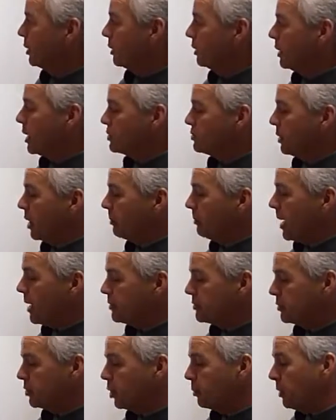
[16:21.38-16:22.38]
an electron
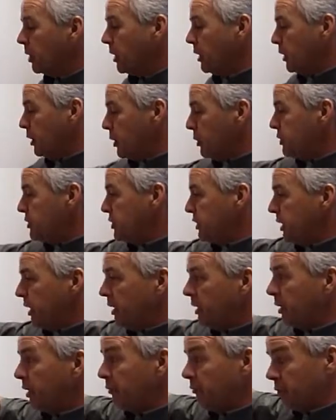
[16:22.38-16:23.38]
microscope, you'd
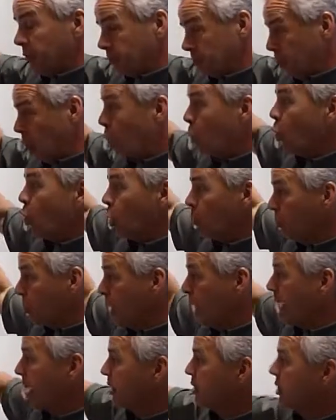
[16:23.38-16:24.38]
see a
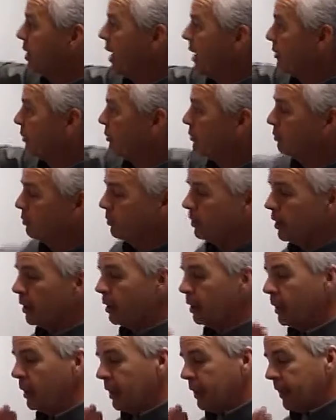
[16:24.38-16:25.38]
worm-like channel through
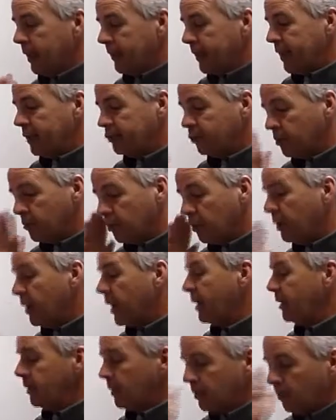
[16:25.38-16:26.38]
there, and that's from
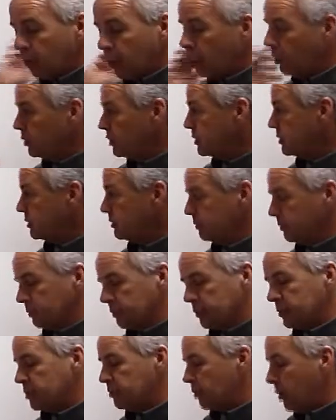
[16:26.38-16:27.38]
lightning bolts.
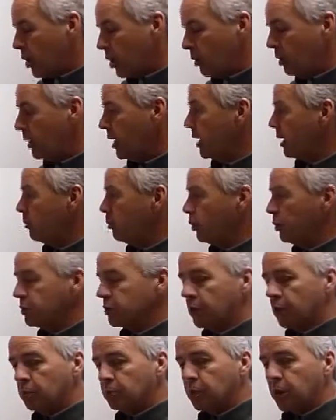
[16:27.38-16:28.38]
Small lightning bolts
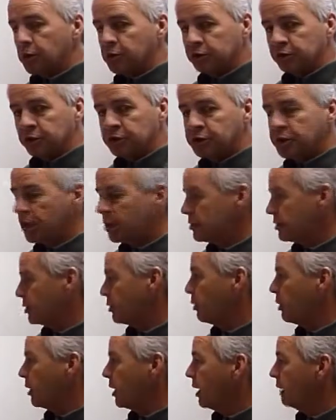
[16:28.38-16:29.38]
called partial discharges
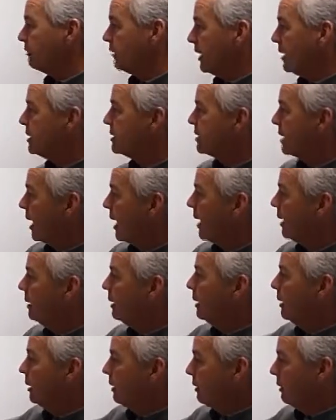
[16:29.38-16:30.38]
going off inside
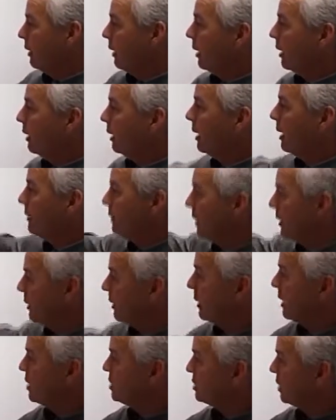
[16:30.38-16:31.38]
there, and
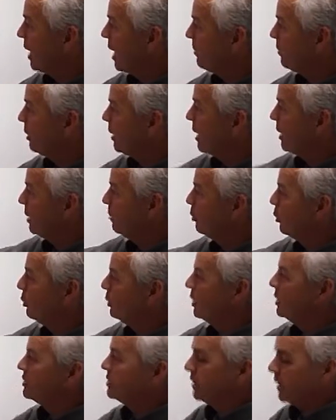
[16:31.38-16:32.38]
then each time a lightning
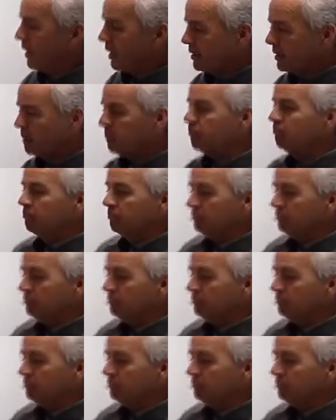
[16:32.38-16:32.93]
bolt hits the end, it